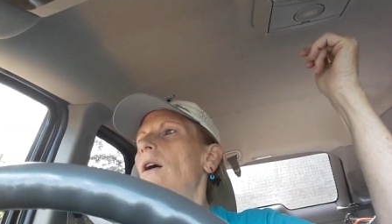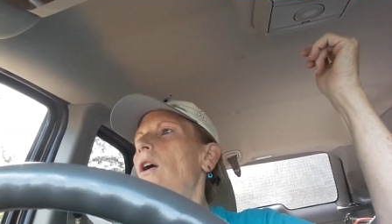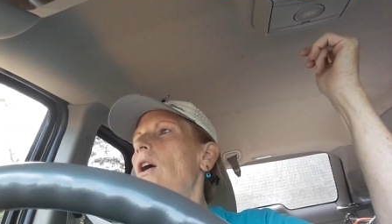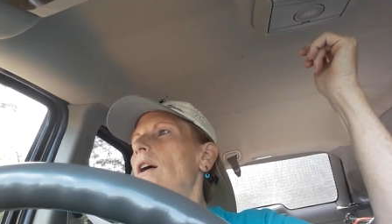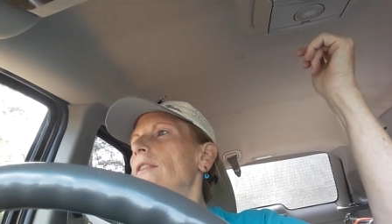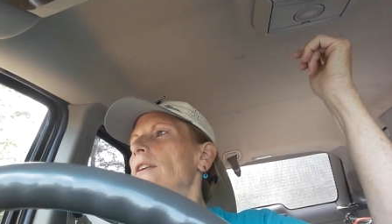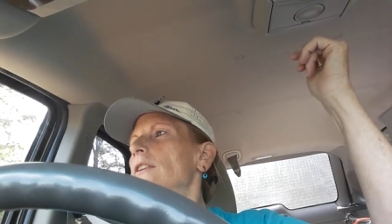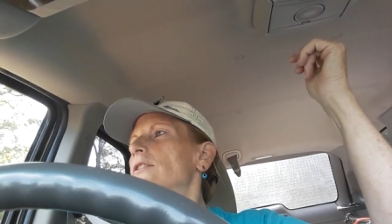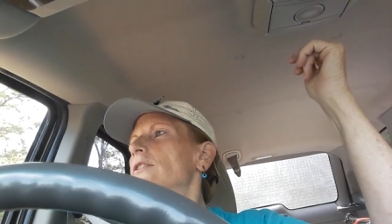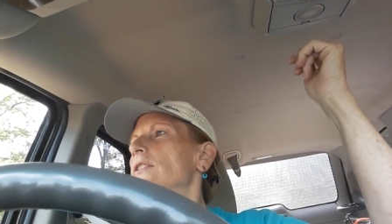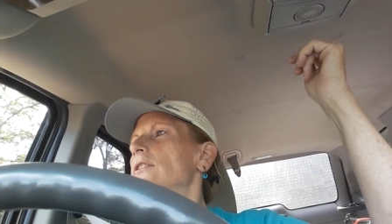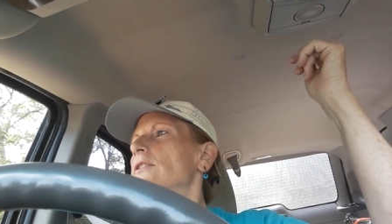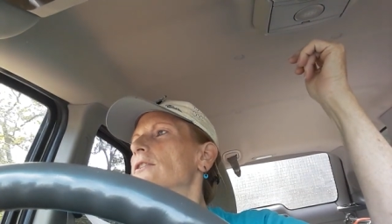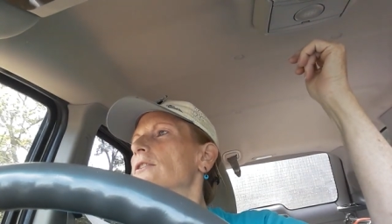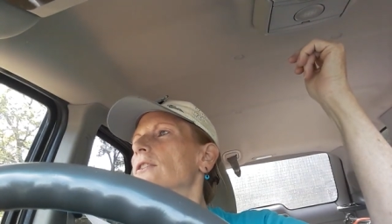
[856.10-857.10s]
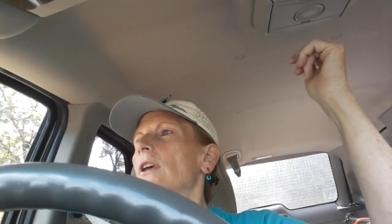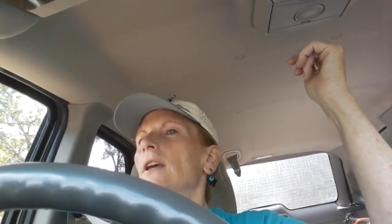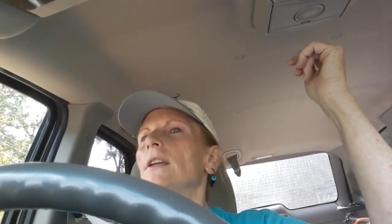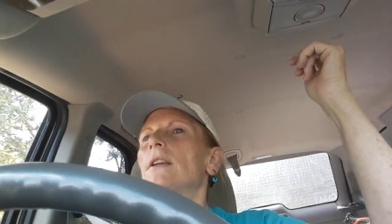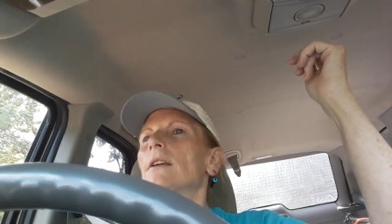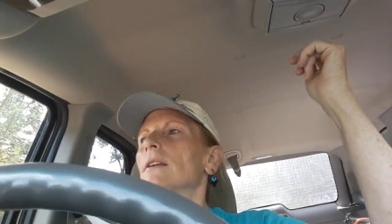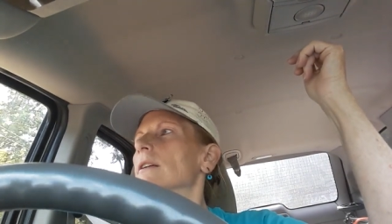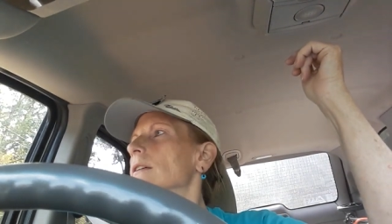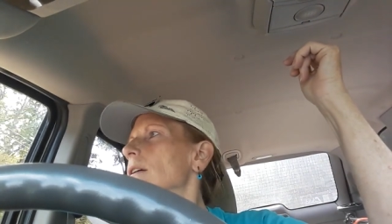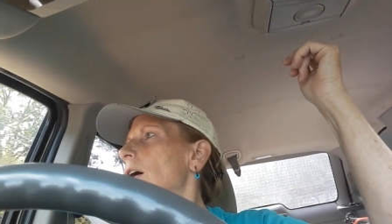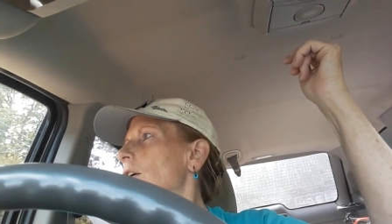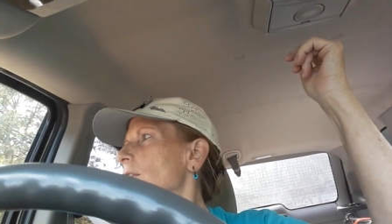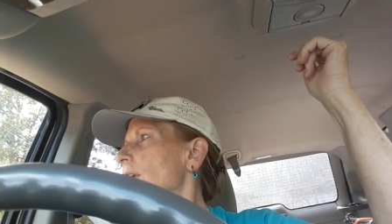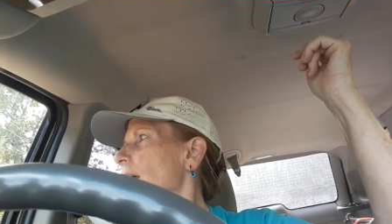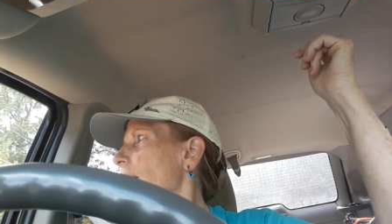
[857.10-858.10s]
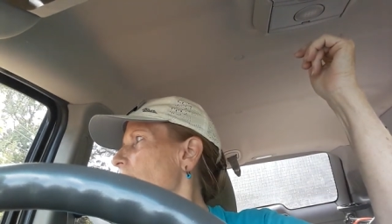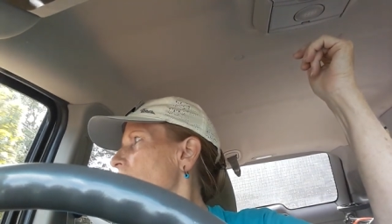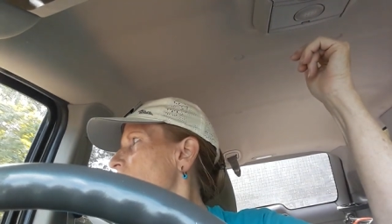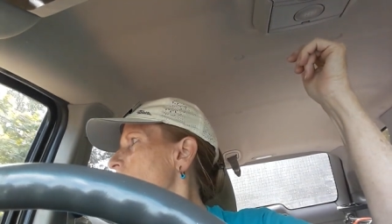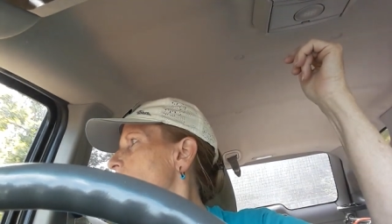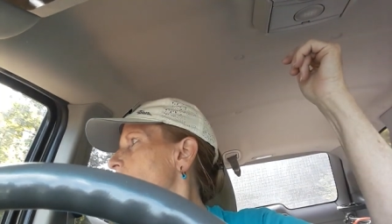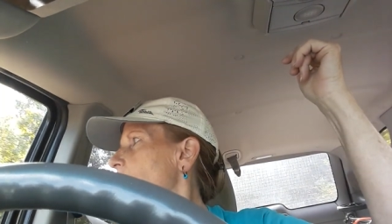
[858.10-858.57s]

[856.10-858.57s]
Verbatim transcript: all this is like, okay.